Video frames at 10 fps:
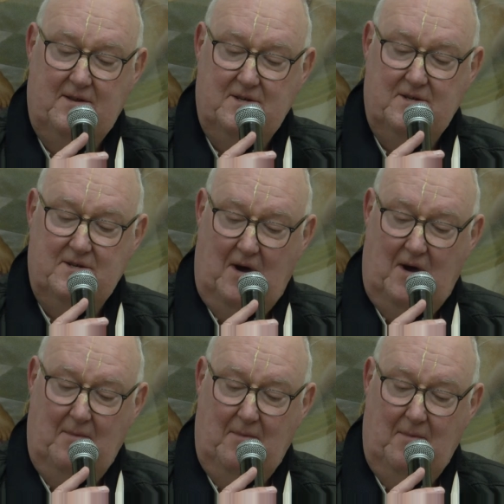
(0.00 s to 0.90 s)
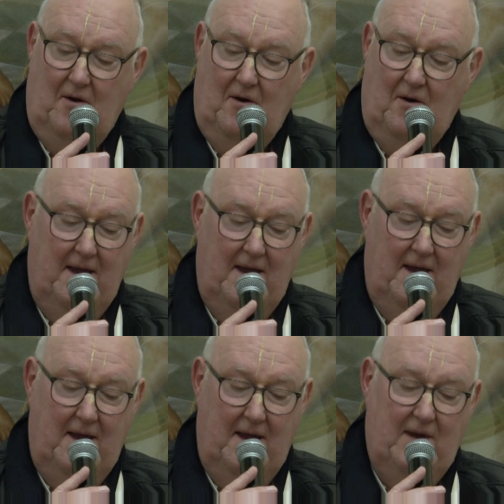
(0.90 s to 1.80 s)
every aspect of
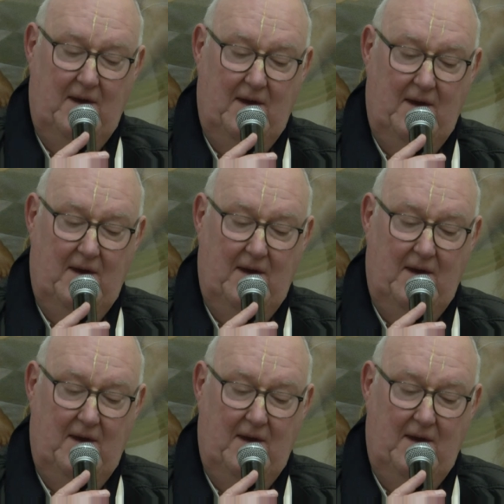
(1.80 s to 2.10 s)
philosophy,